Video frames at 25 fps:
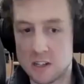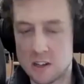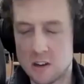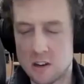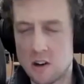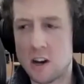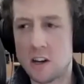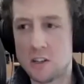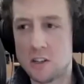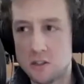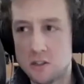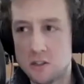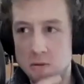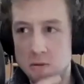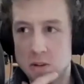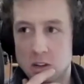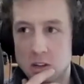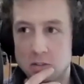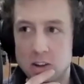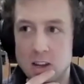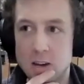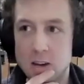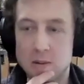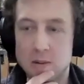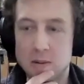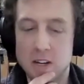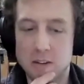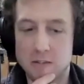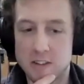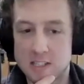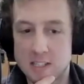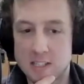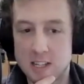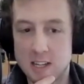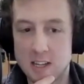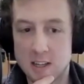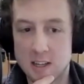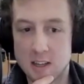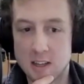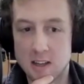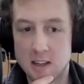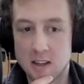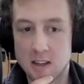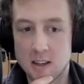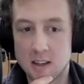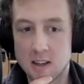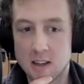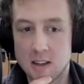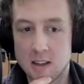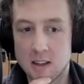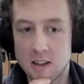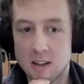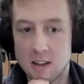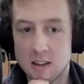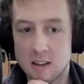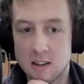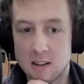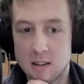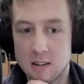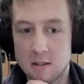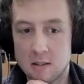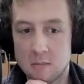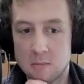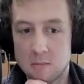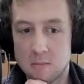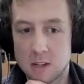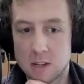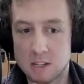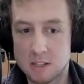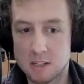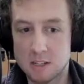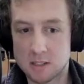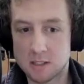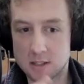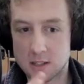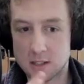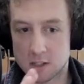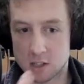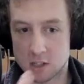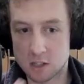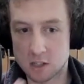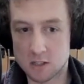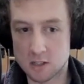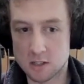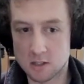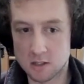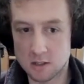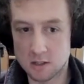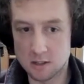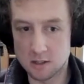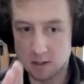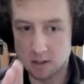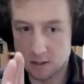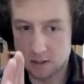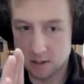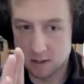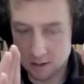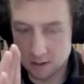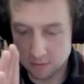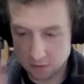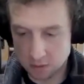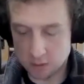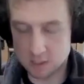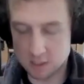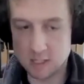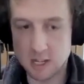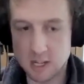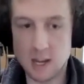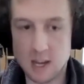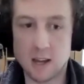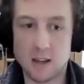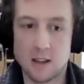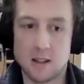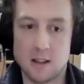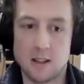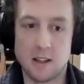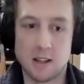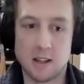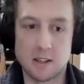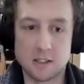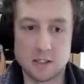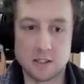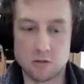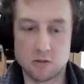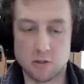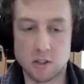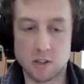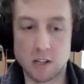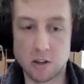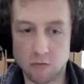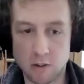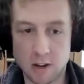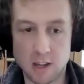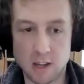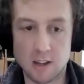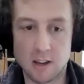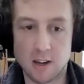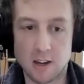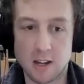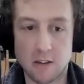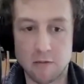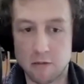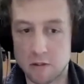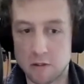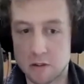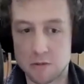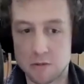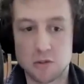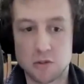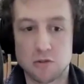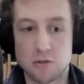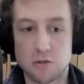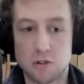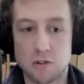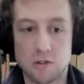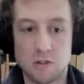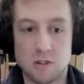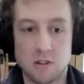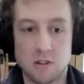oh, do you know what, you're right, I'm going to have a steak. Because they've just set that they're right and everyone else is wrong.